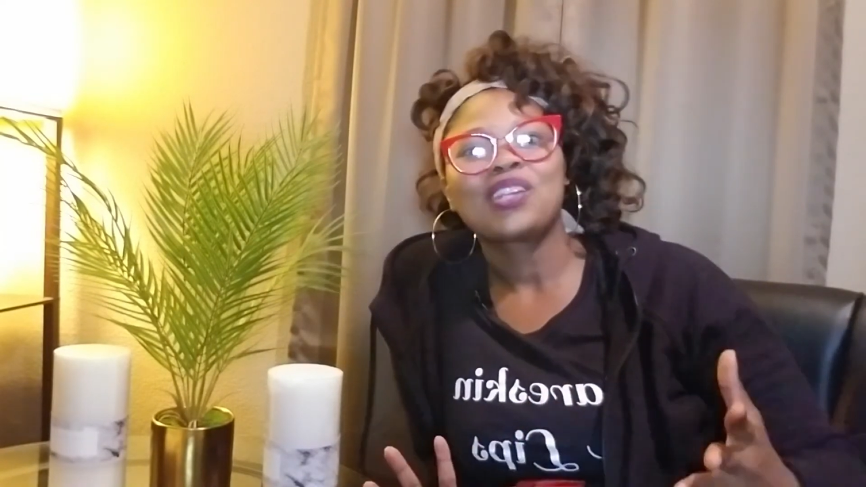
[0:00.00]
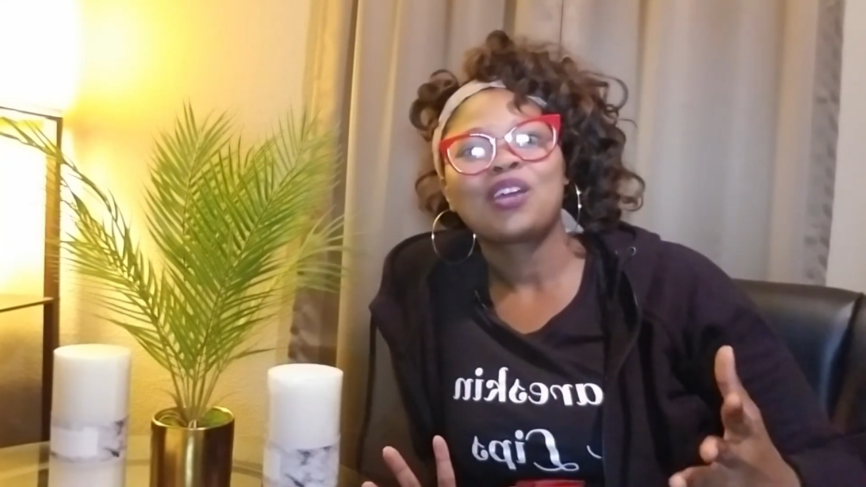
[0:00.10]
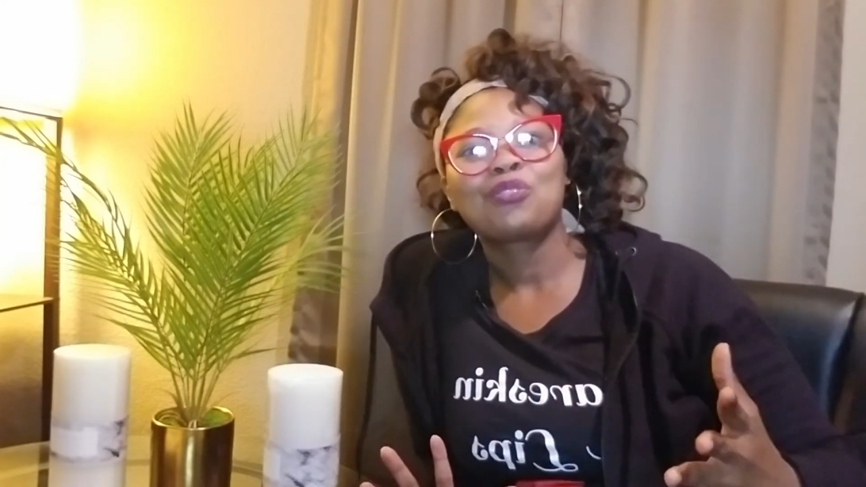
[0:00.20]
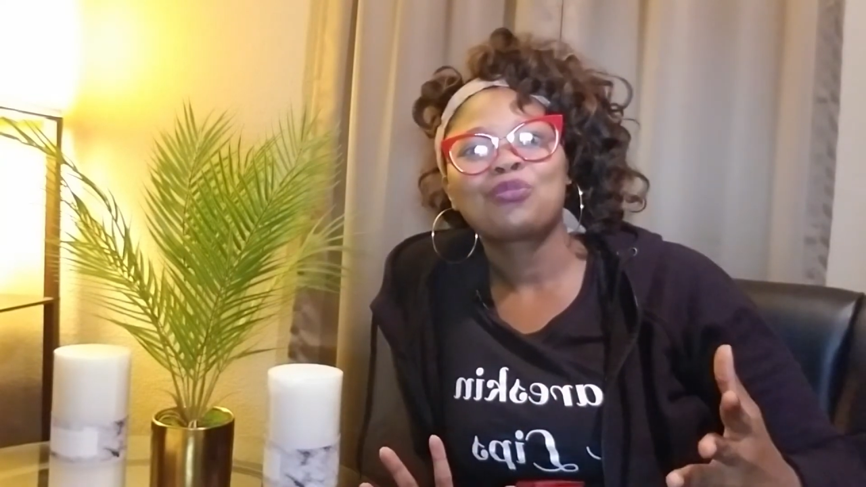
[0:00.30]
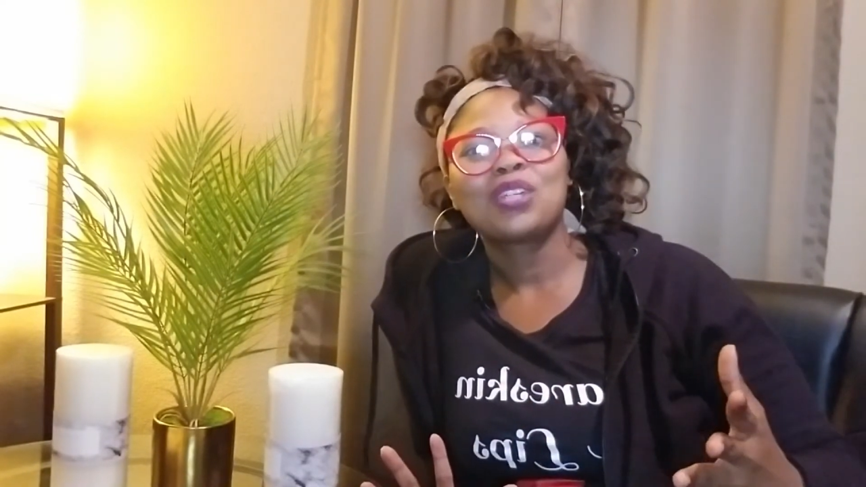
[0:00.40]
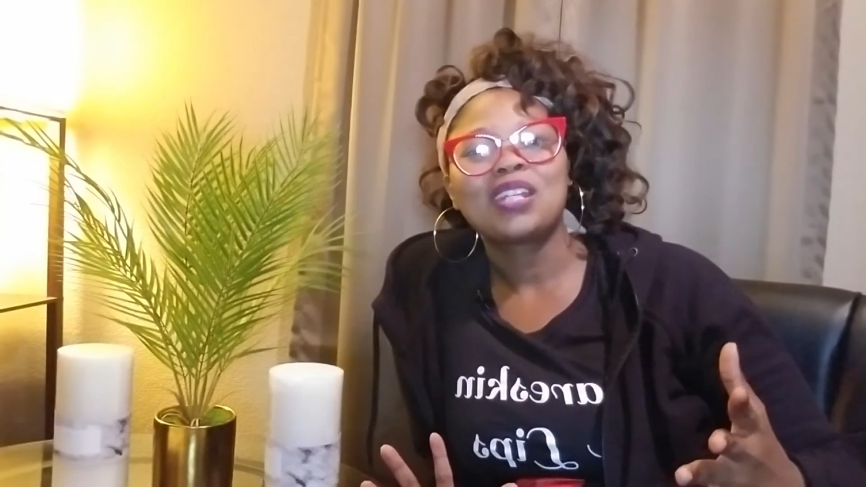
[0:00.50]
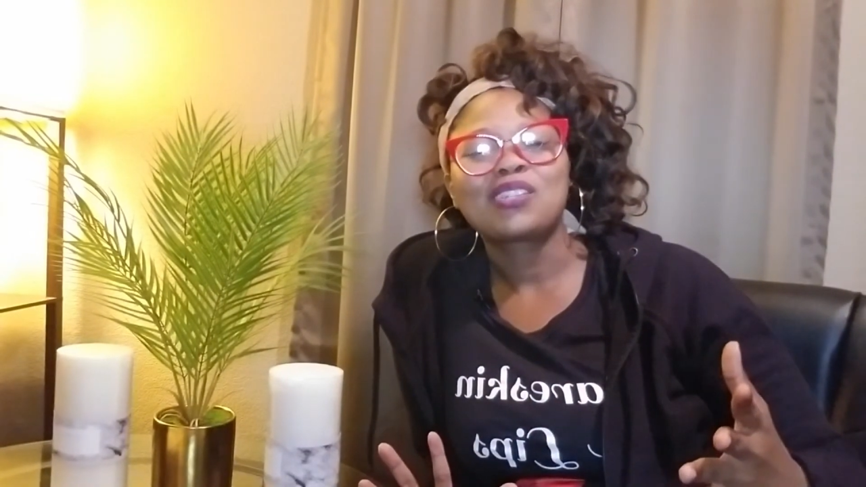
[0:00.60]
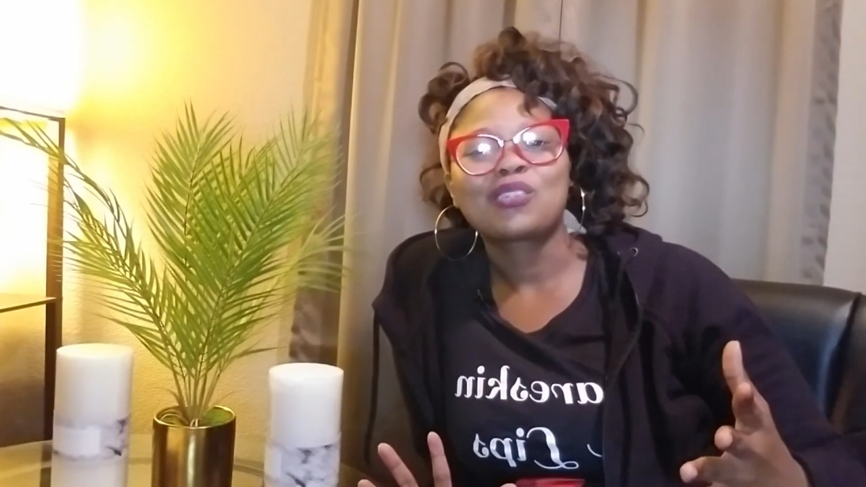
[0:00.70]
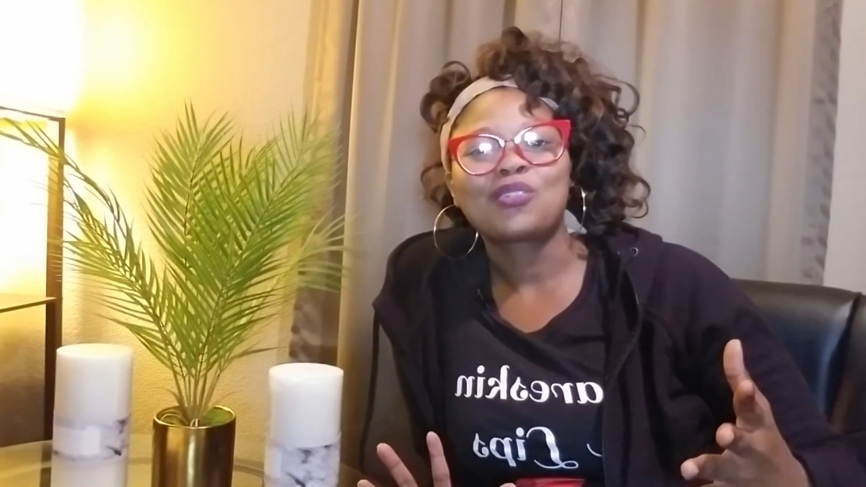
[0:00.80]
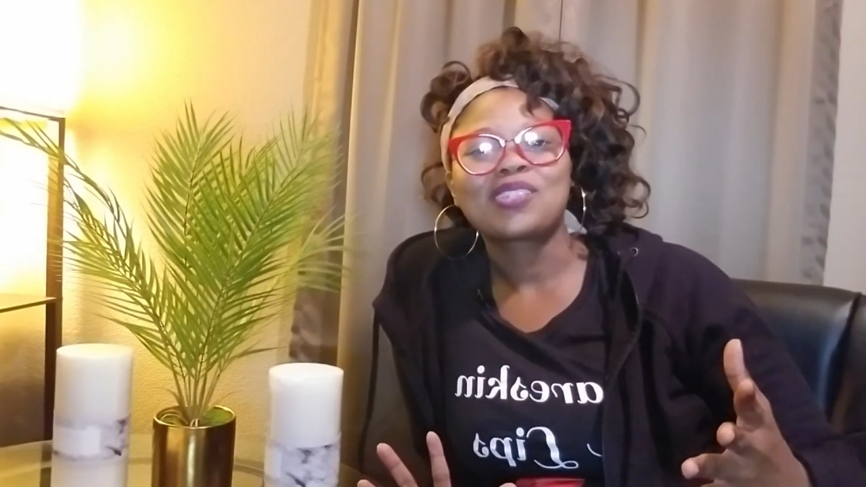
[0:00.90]
out the read as
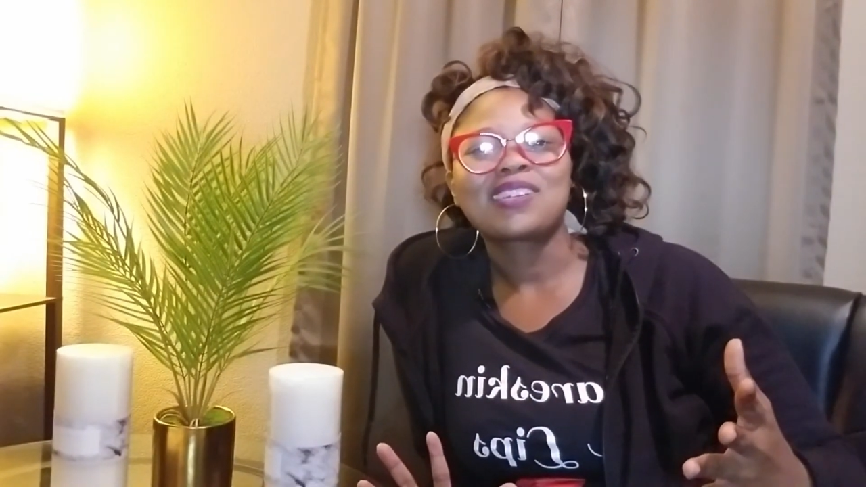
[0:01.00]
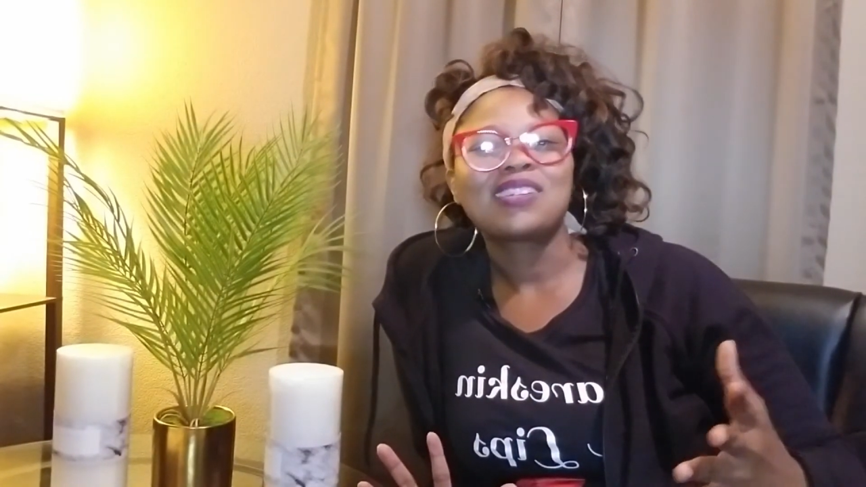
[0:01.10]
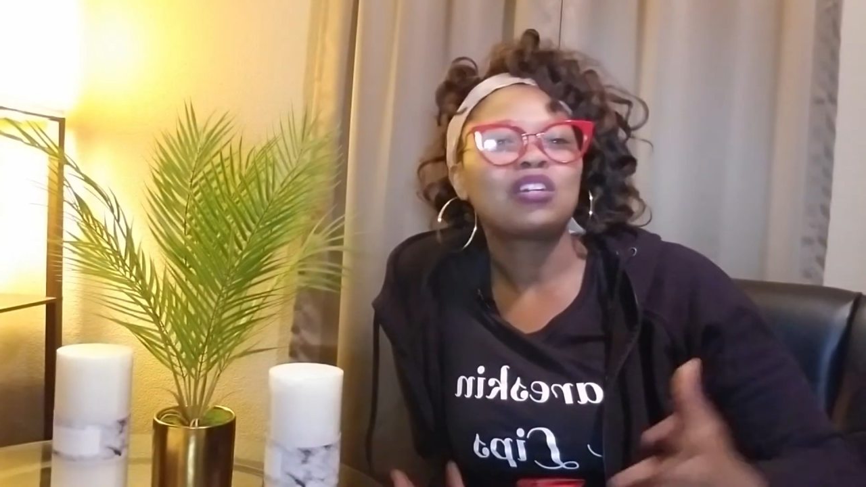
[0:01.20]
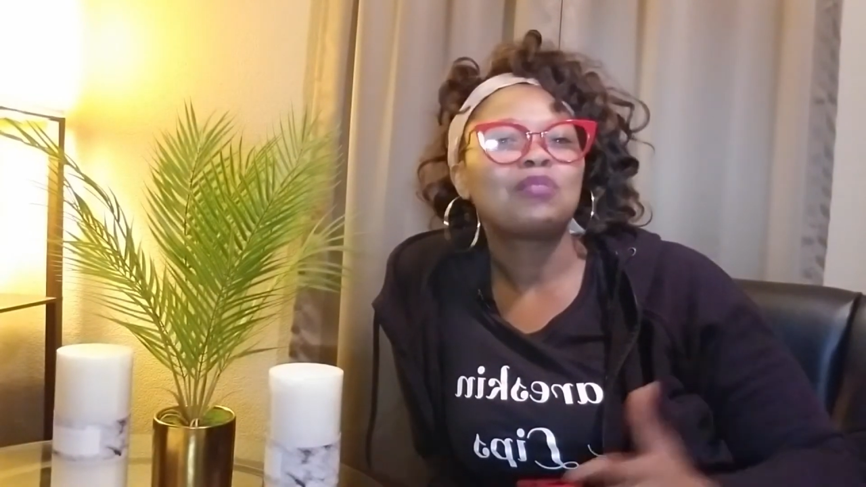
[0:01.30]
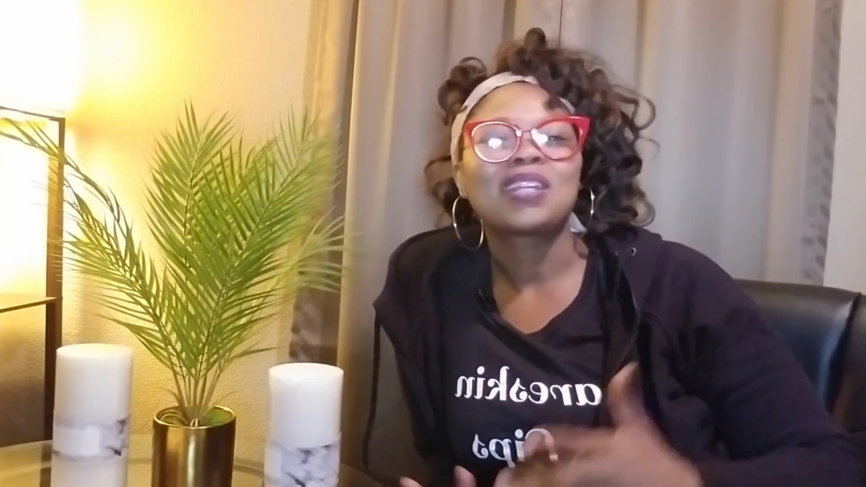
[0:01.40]
long as i could